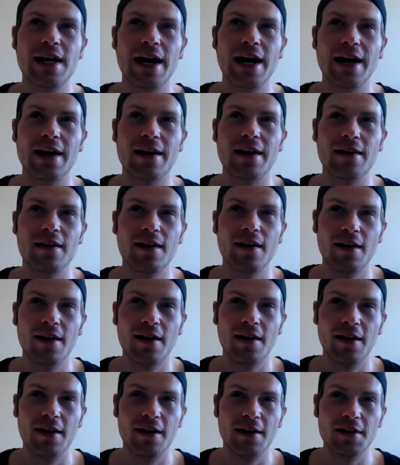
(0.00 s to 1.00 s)
at
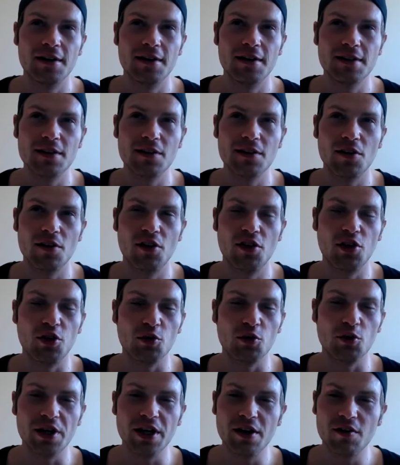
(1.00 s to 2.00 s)

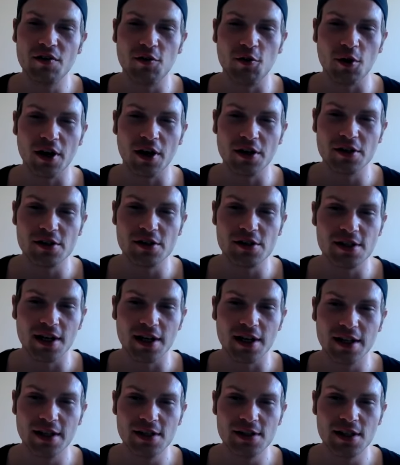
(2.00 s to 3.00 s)
three to four hundred
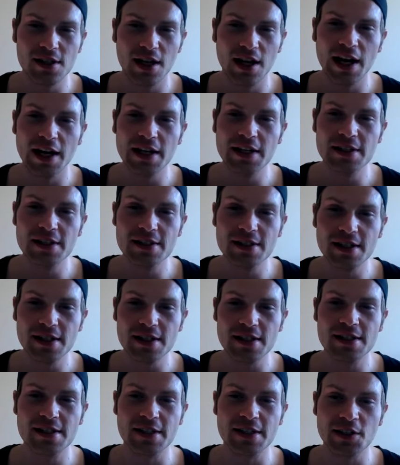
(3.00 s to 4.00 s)
studies. I didn't see a
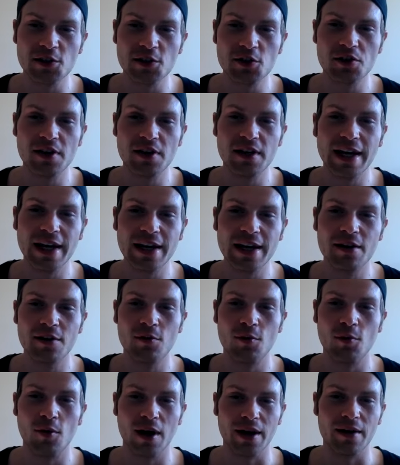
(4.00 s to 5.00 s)
single
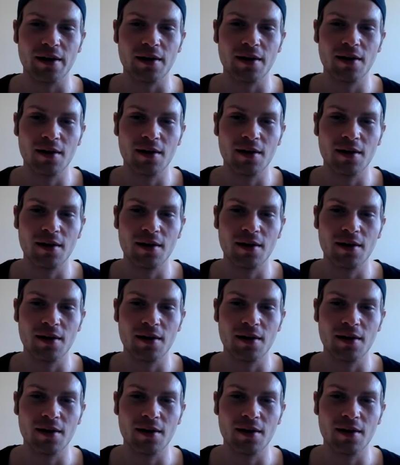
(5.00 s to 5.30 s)
negative one.